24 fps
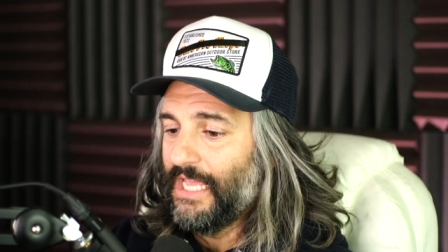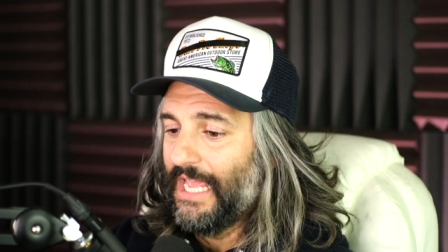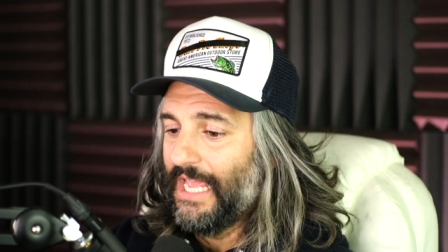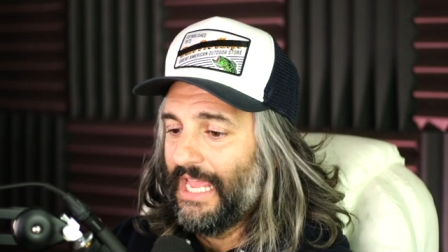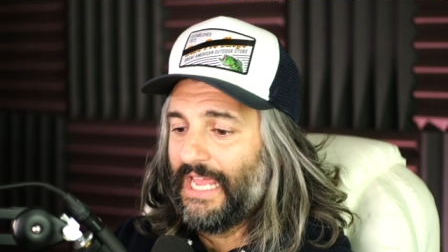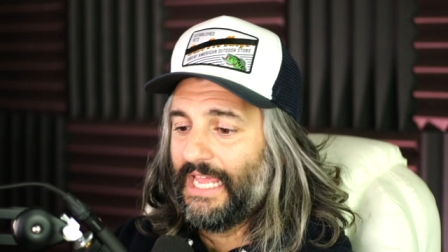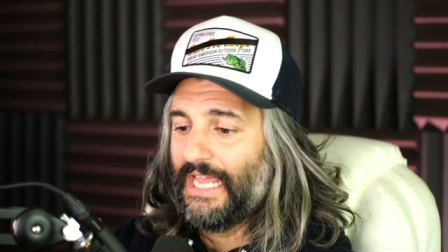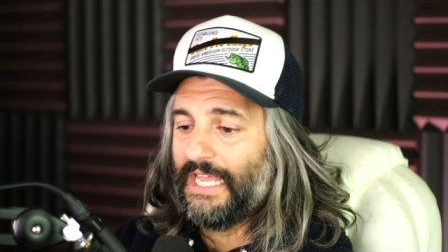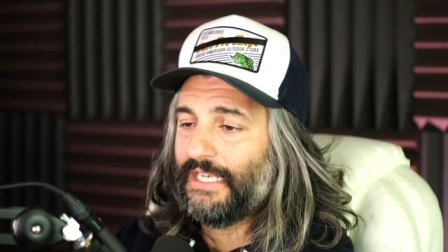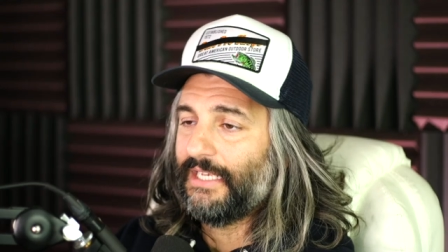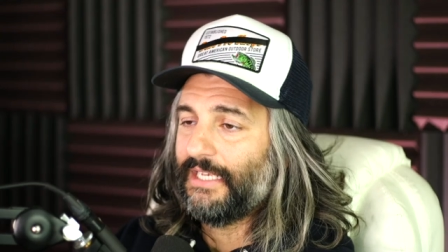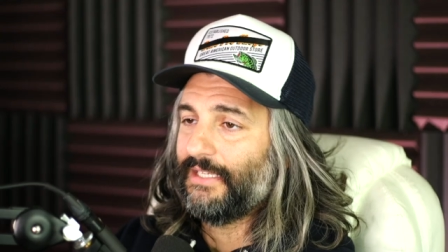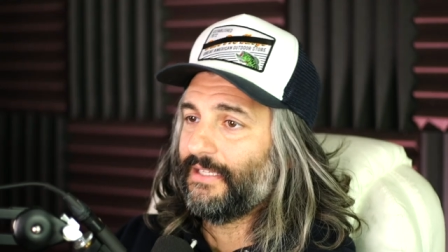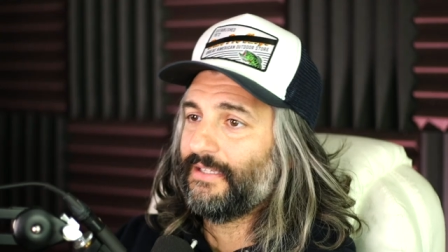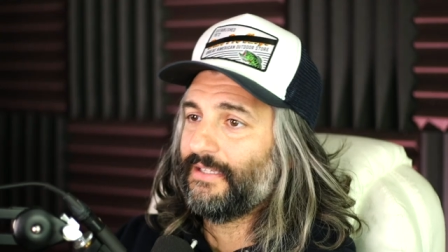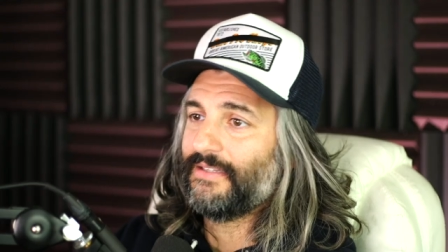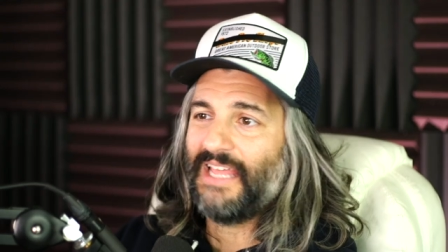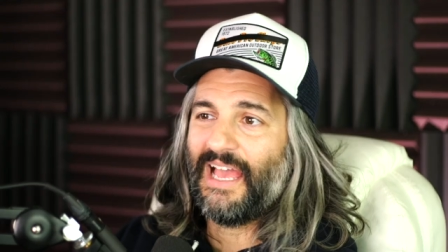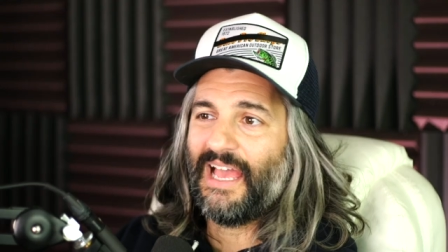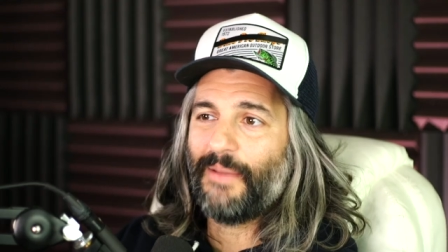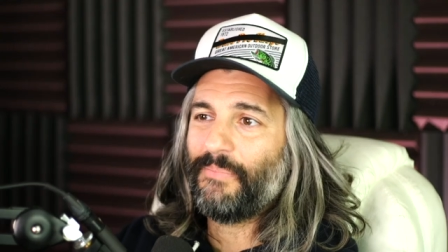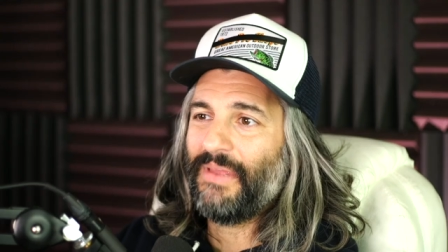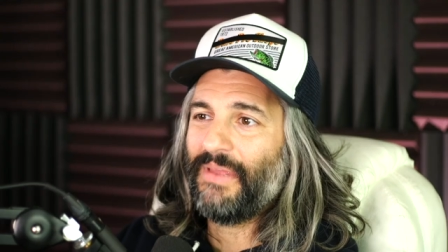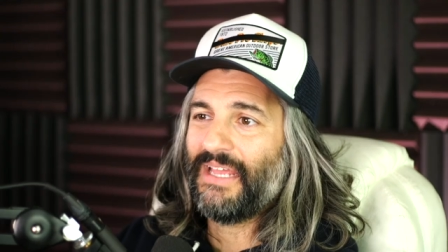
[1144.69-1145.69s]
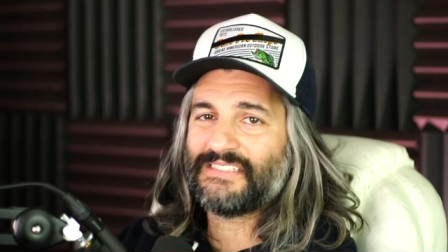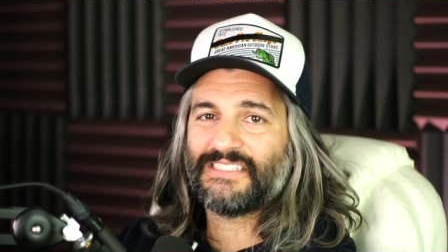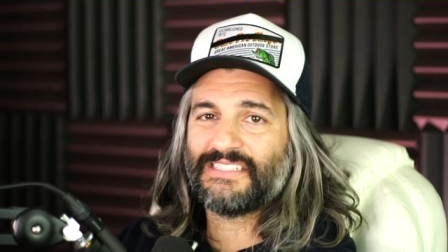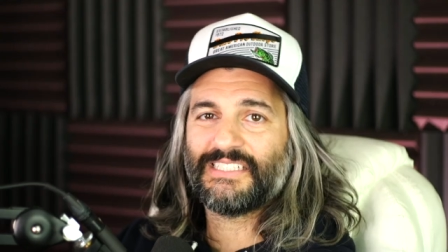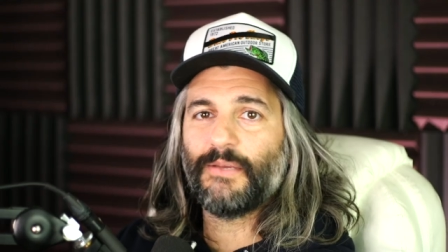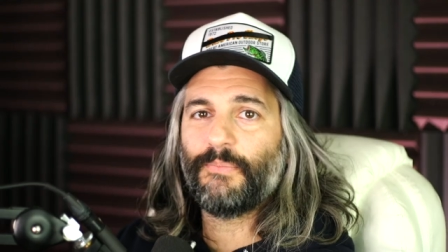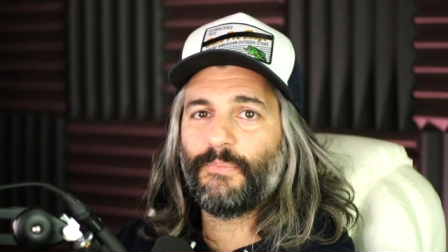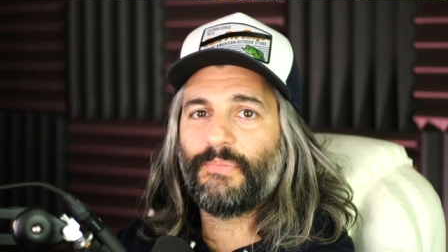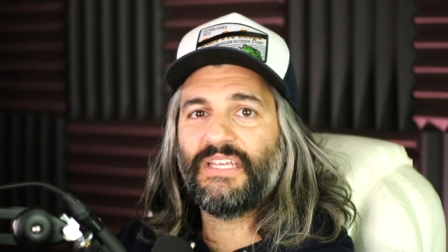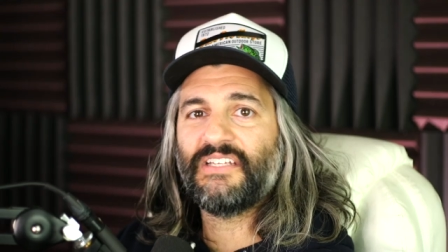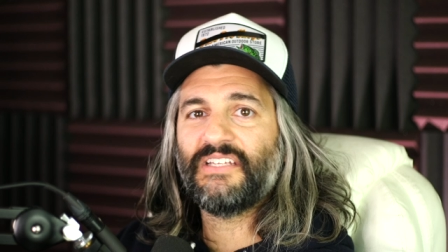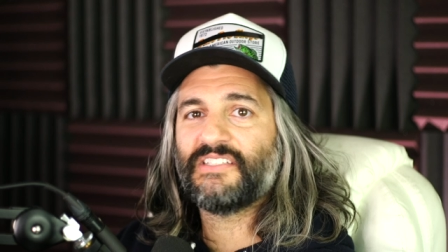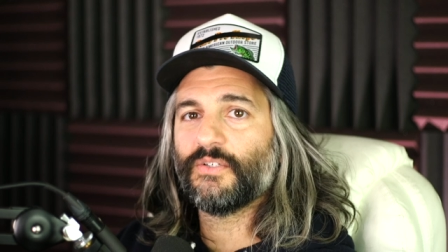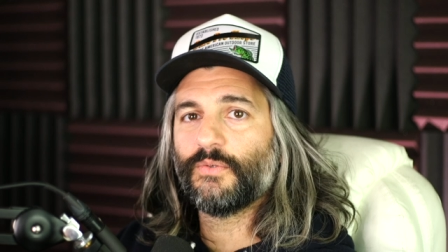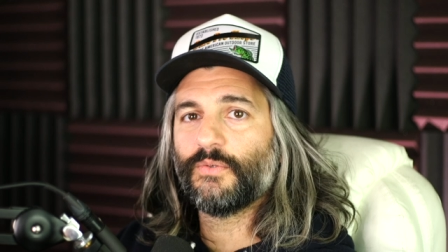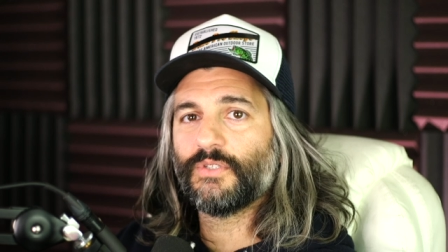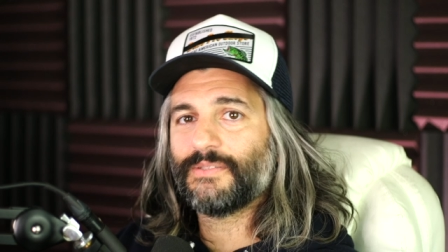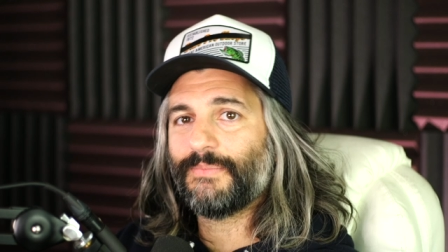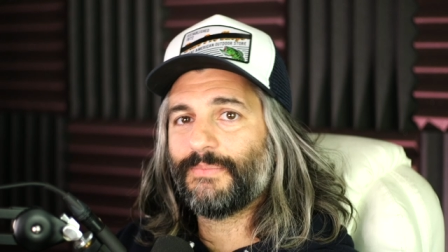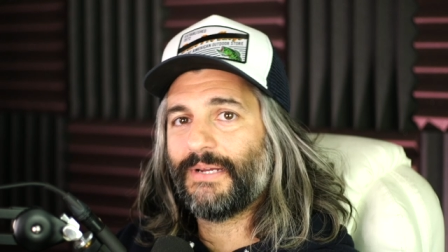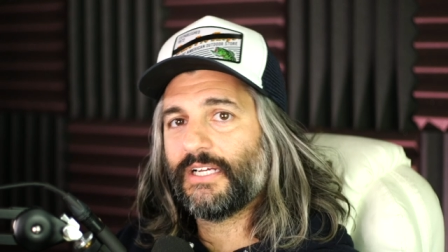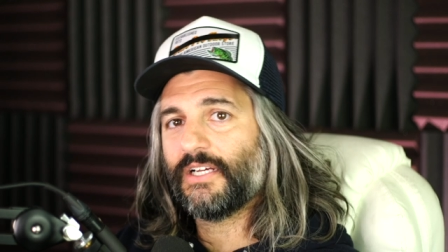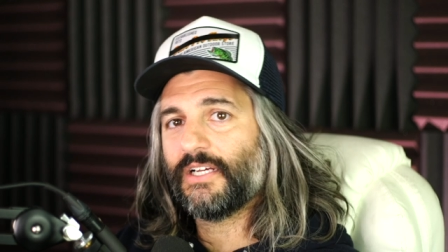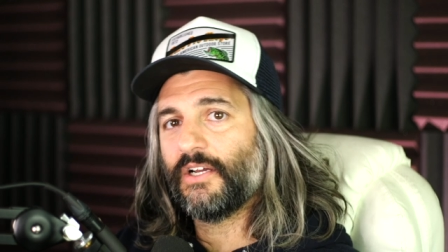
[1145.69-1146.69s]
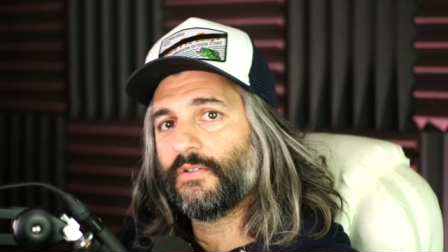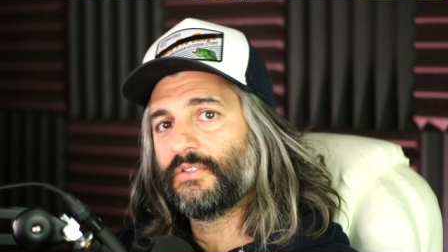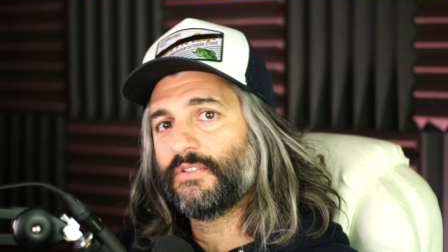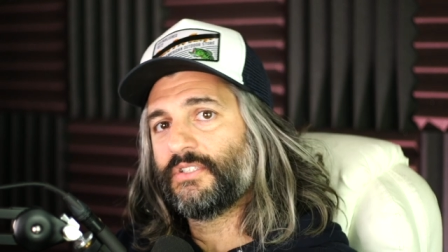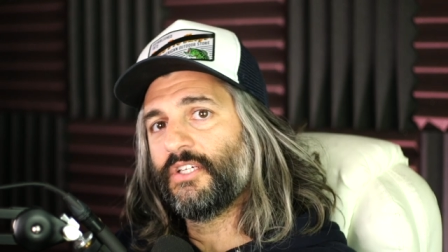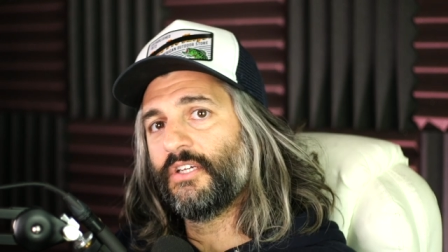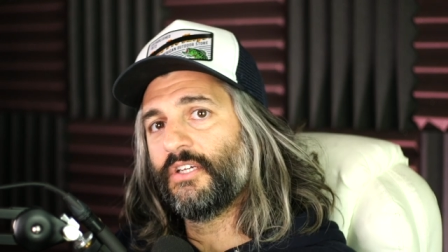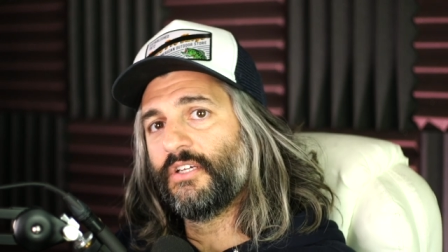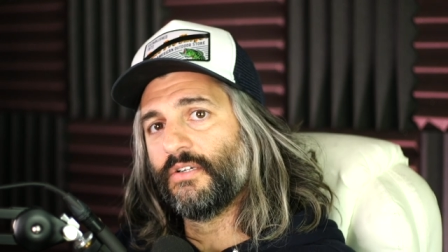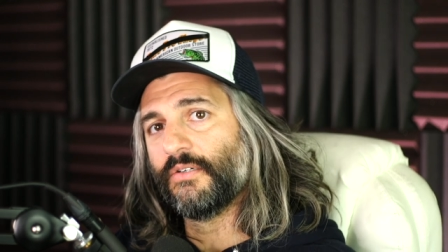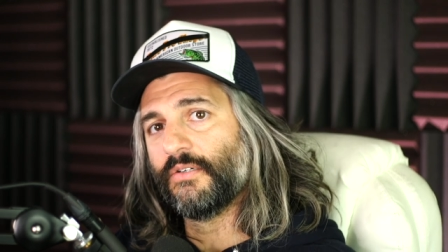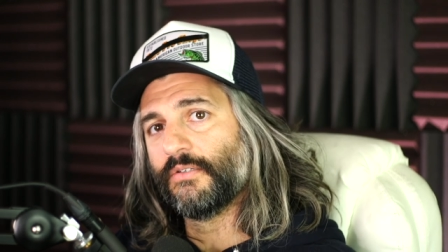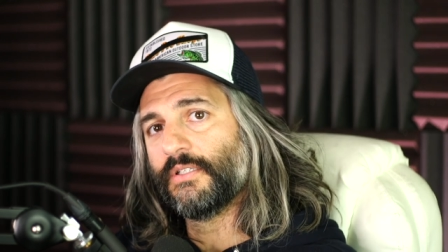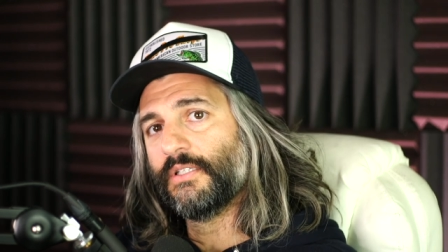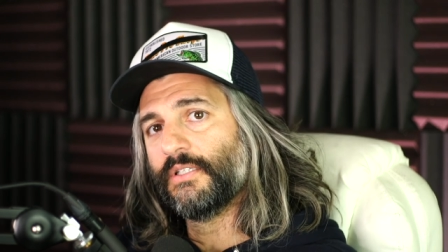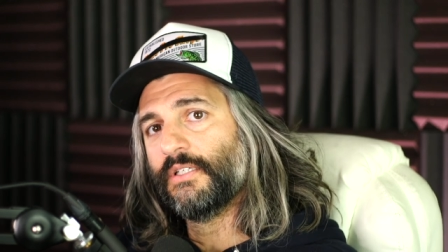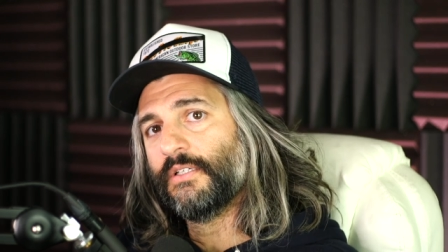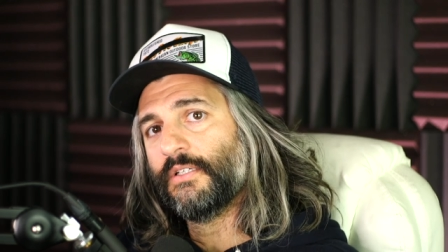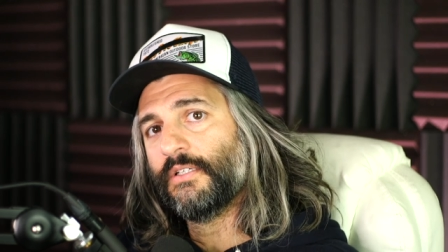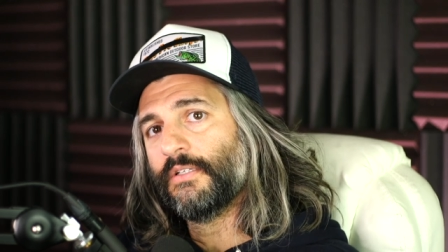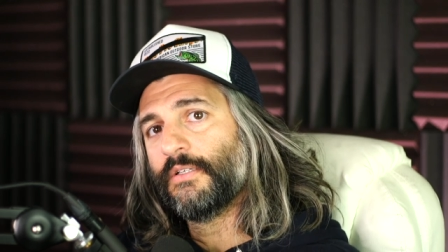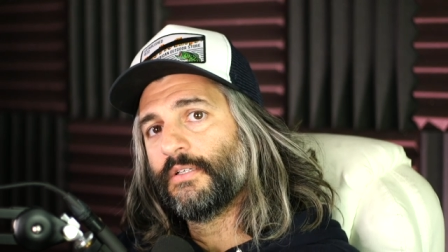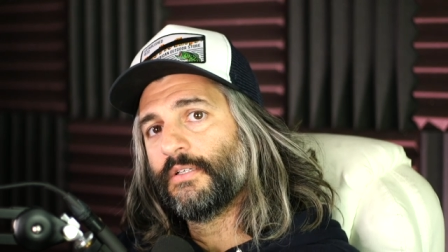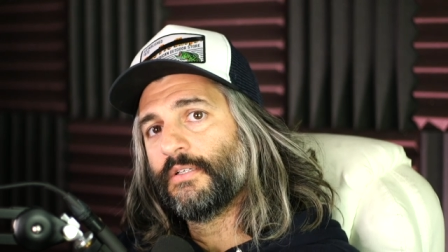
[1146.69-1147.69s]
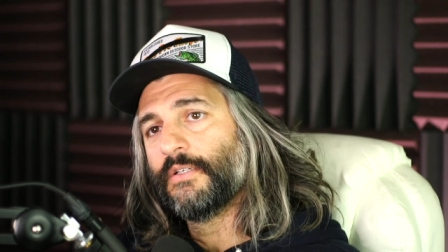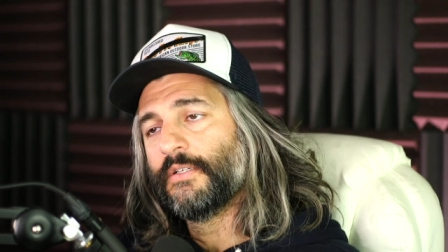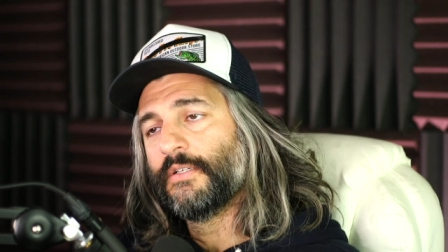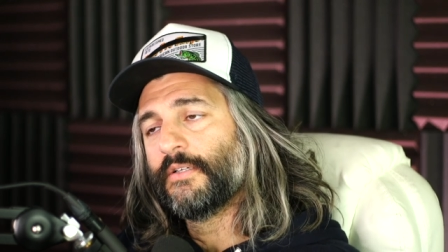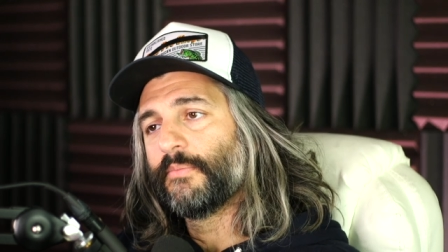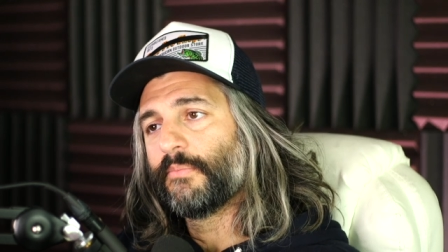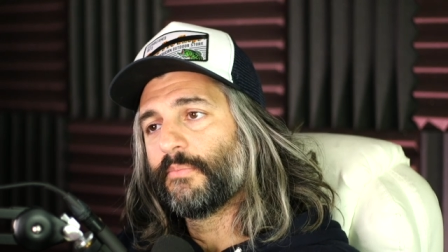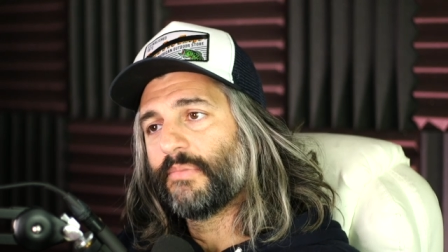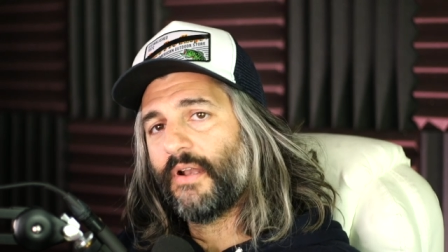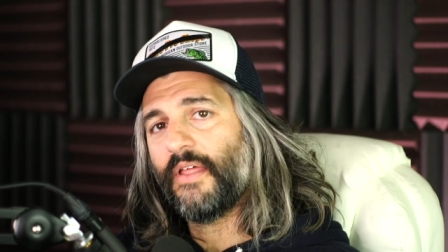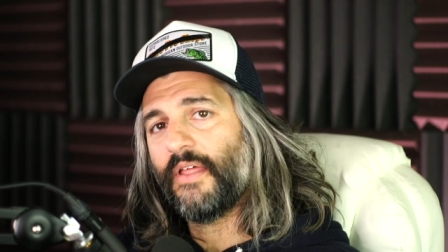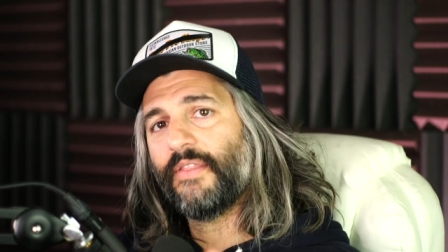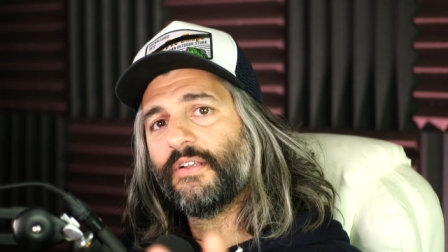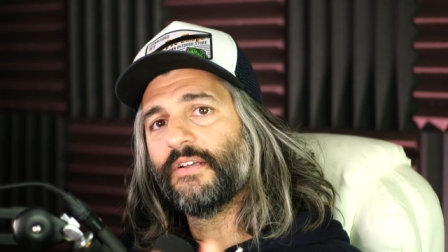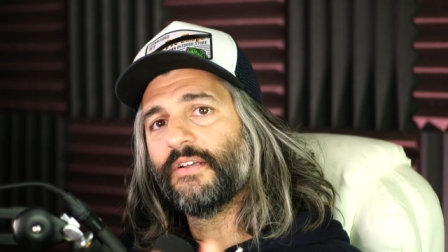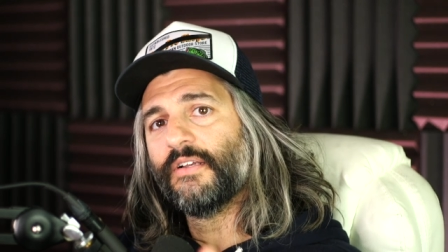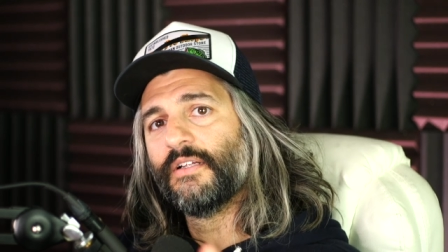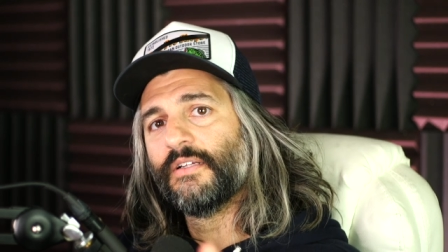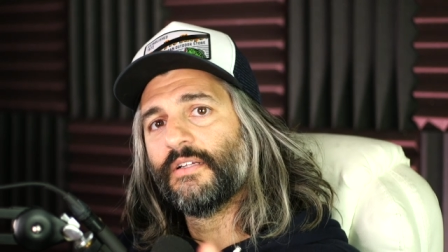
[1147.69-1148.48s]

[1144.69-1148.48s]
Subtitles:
And that Mexican pizza was my go-to, brother.